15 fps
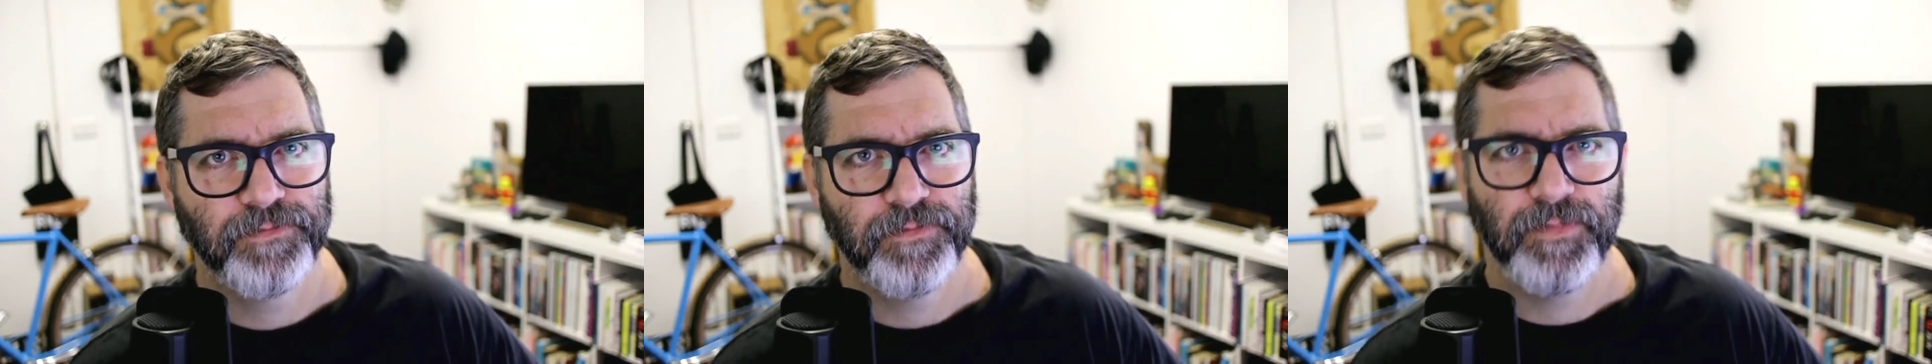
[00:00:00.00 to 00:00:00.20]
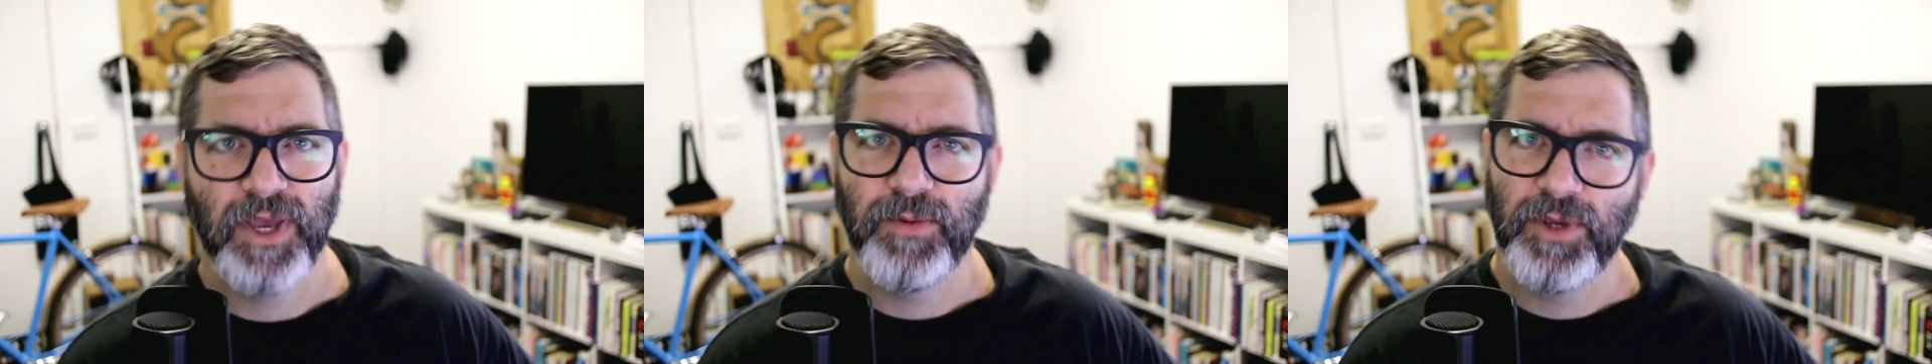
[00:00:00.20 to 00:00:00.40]

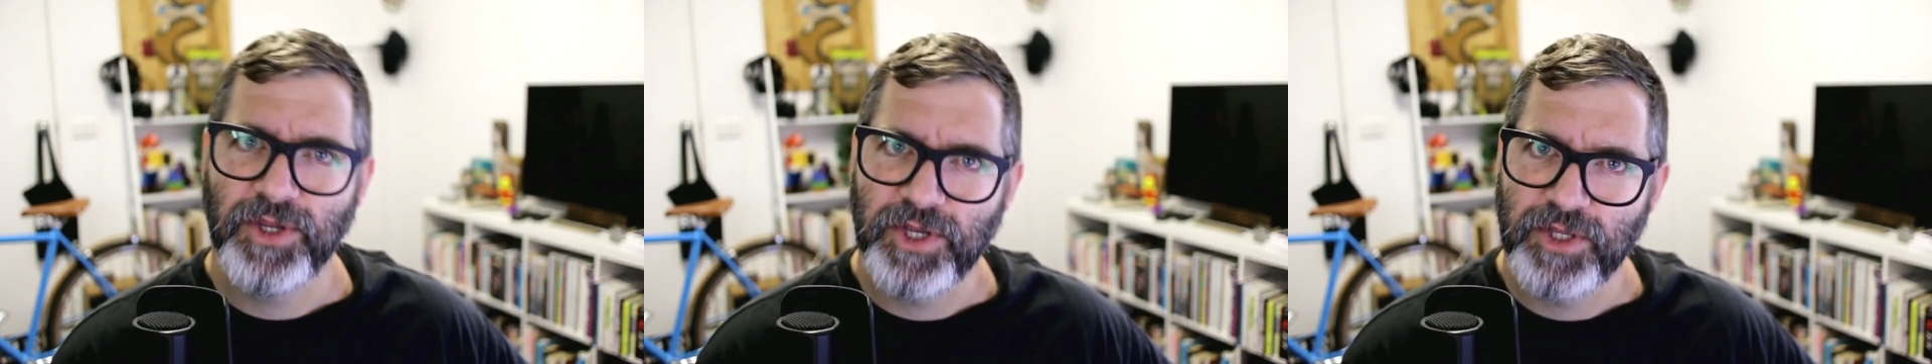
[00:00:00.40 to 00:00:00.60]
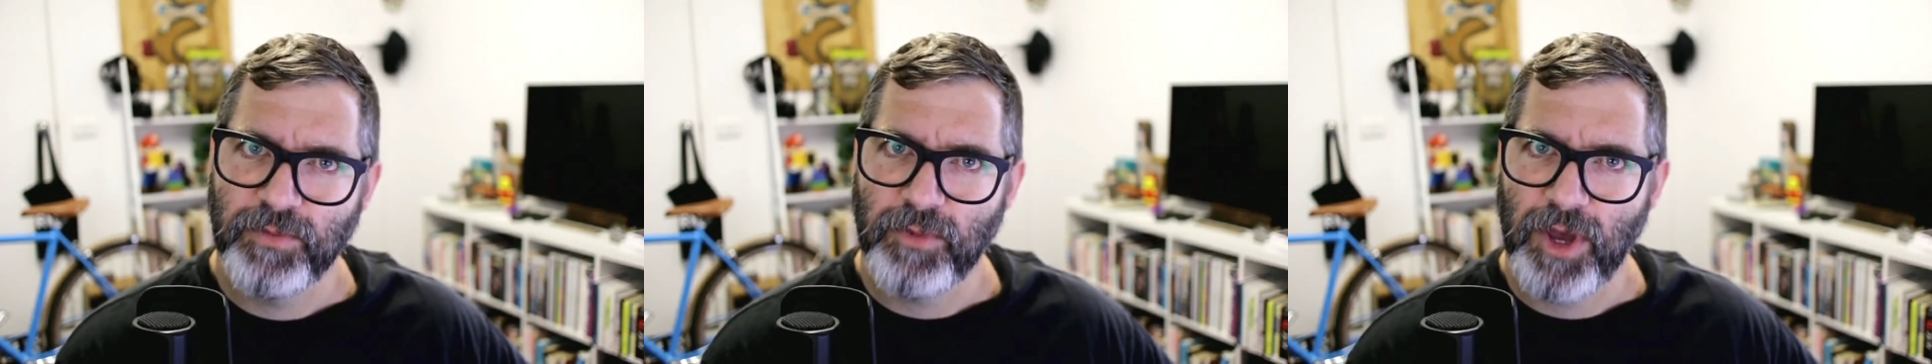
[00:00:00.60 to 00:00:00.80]
Maybe you
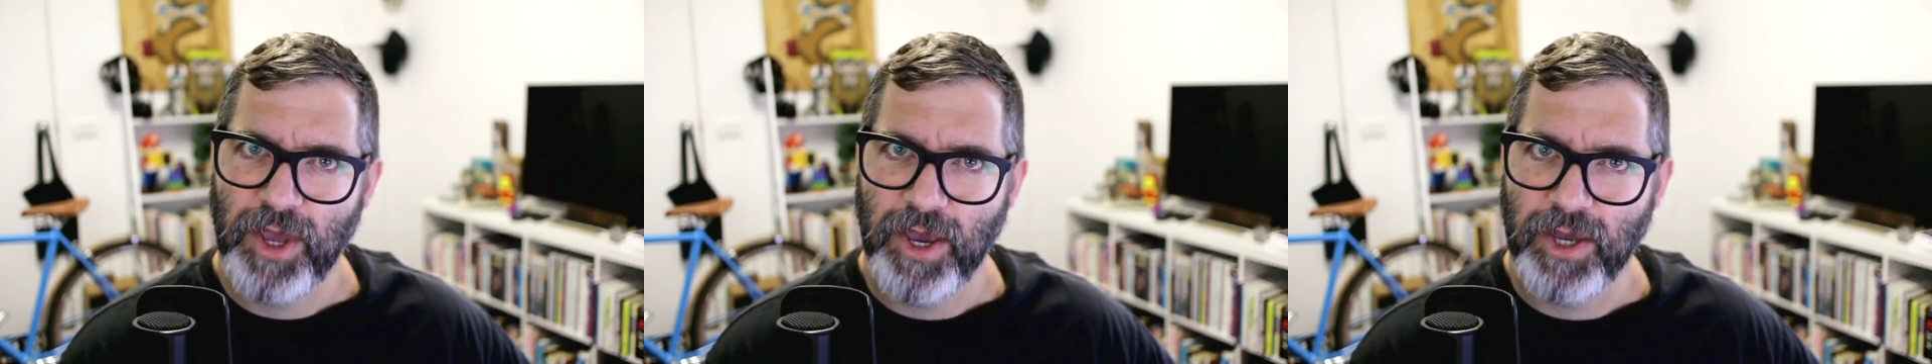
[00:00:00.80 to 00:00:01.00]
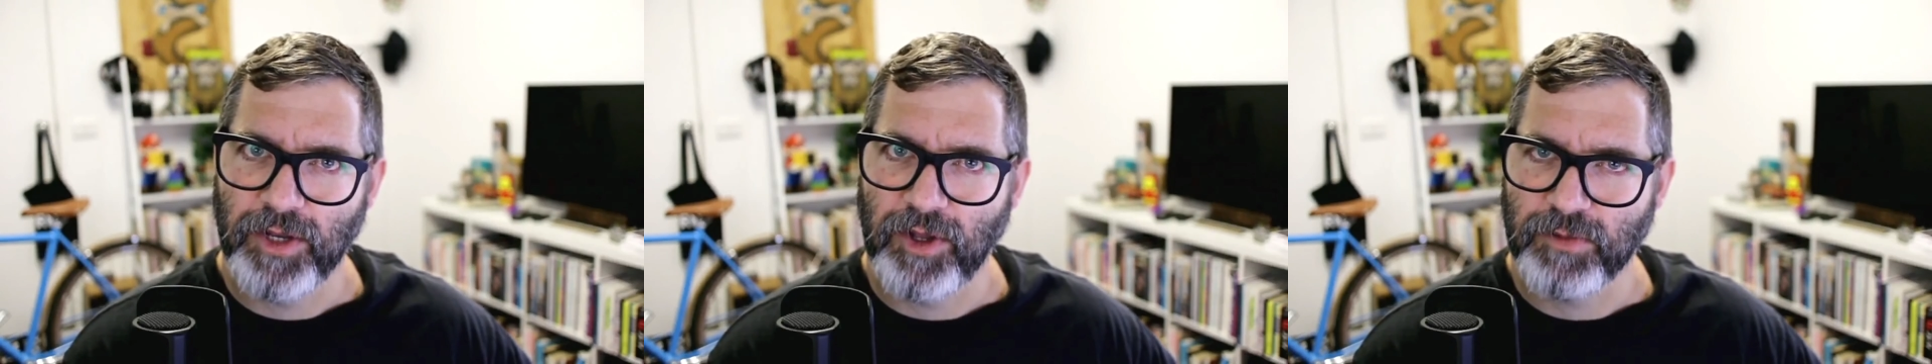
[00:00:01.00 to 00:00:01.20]
did them by
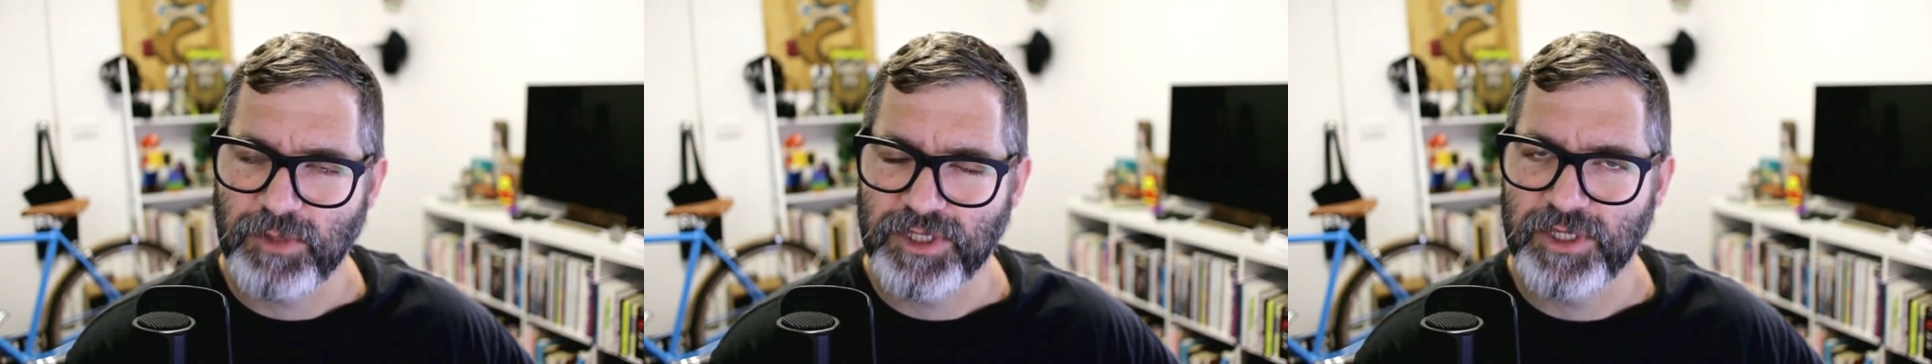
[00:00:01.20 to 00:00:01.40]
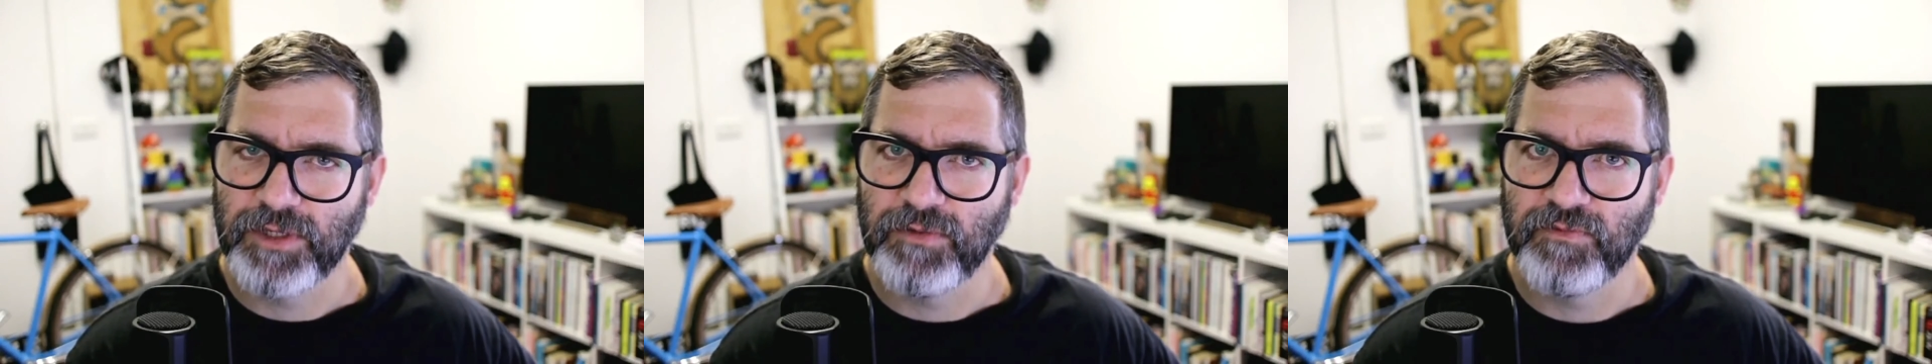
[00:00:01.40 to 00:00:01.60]
hand like
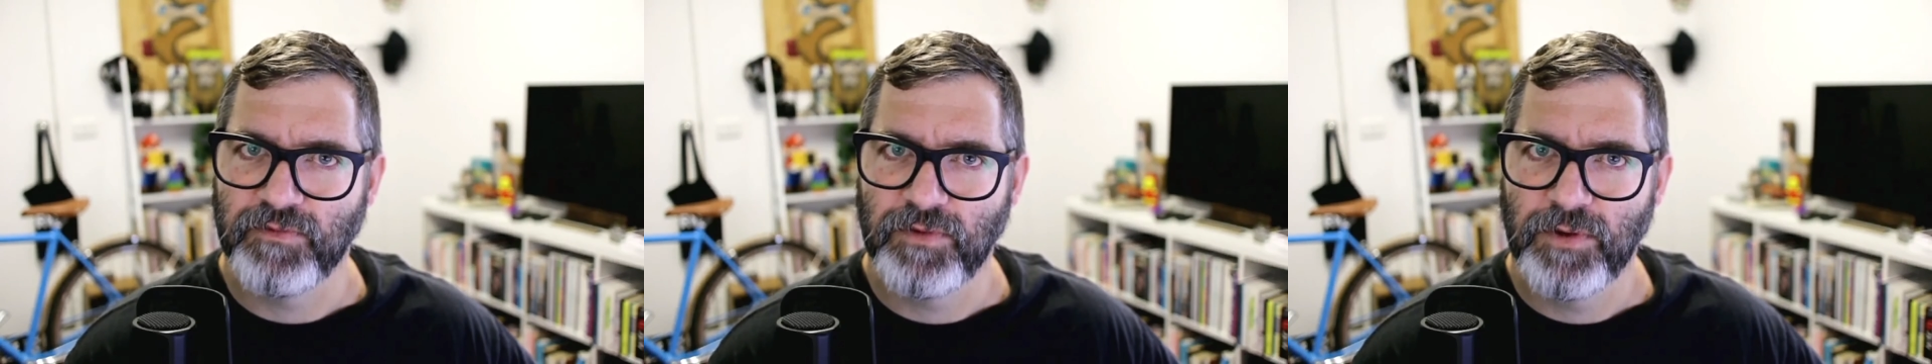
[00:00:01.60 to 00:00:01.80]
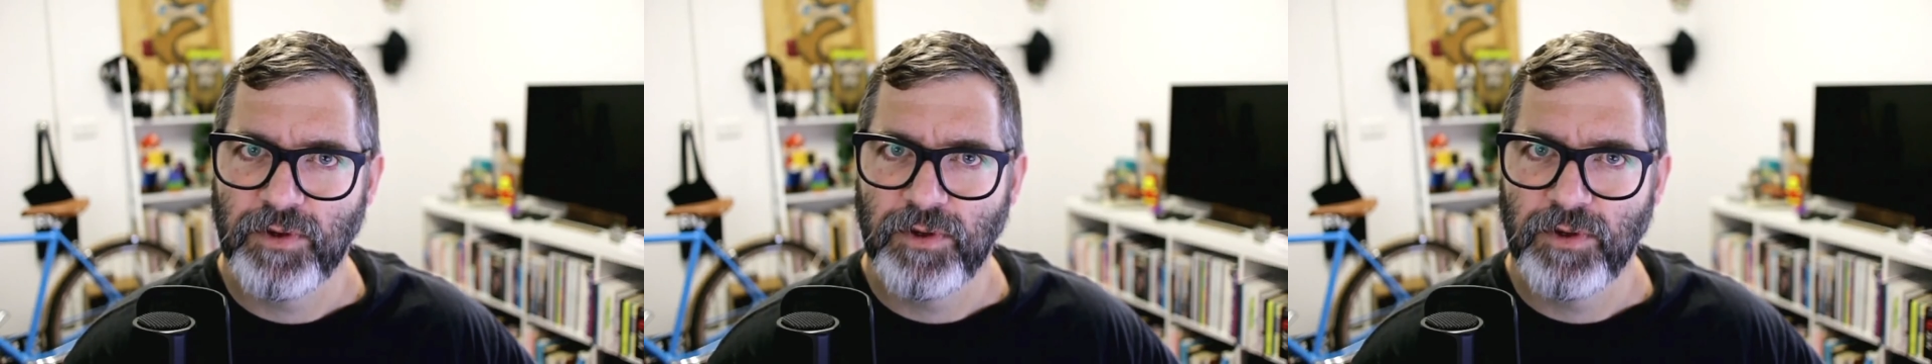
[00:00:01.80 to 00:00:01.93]
myself,